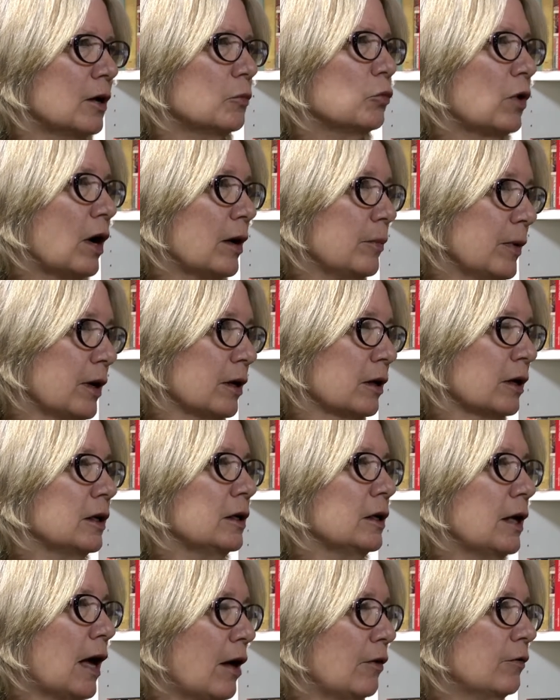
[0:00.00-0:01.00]

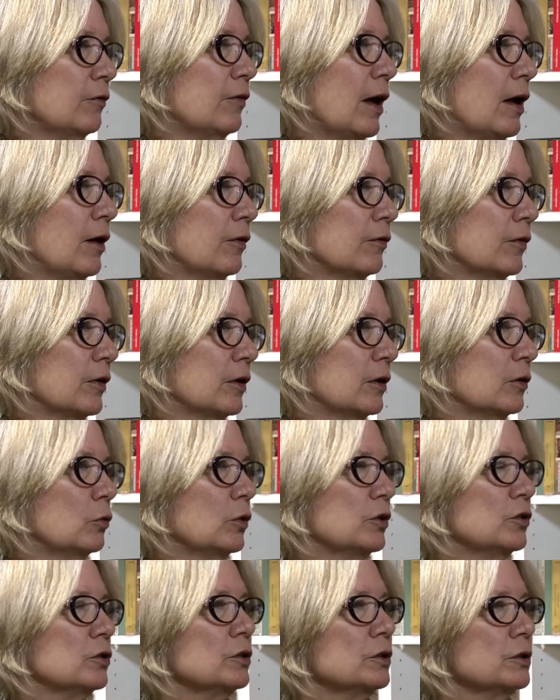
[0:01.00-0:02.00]
primarily alfalfa,
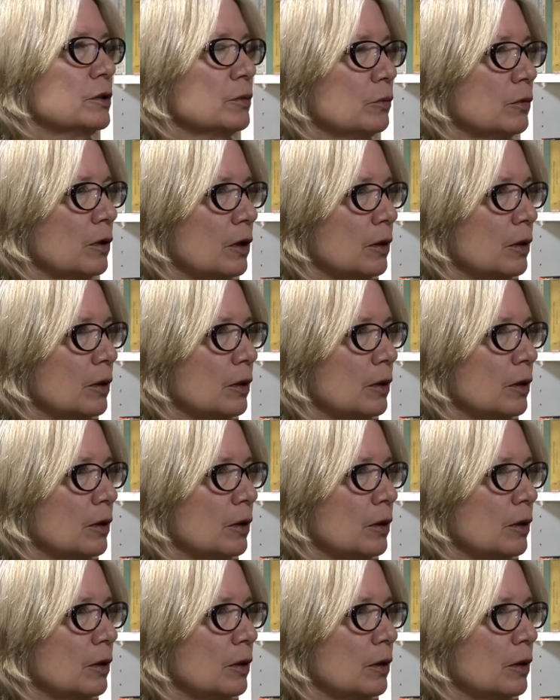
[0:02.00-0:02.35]
which is